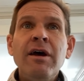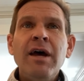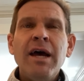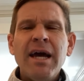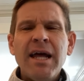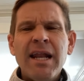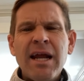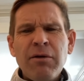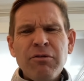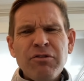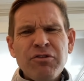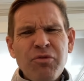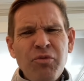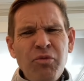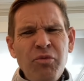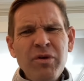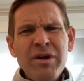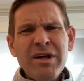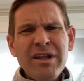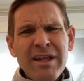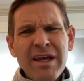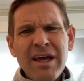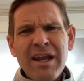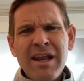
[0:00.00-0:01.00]
And I was
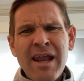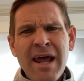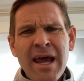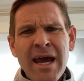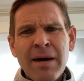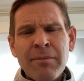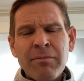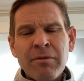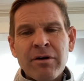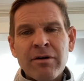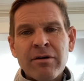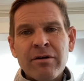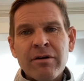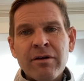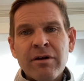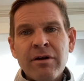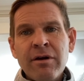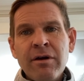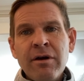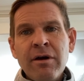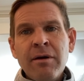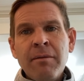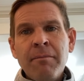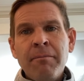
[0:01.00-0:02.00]
really enamored
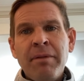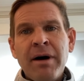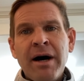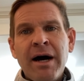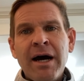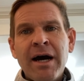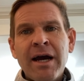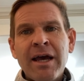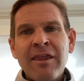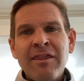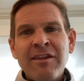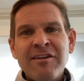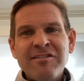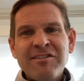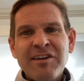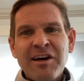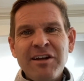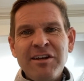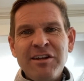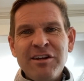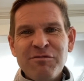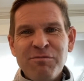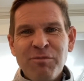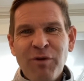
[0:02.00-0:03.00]
by this
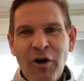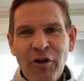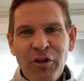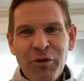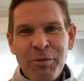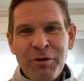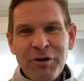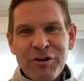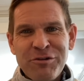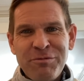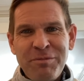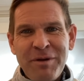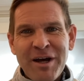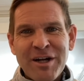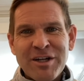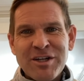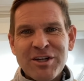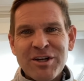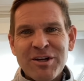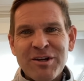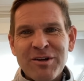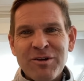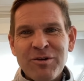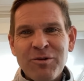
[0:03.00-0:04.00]
idea of multiple
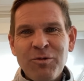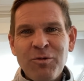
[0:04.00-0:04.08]
expansion.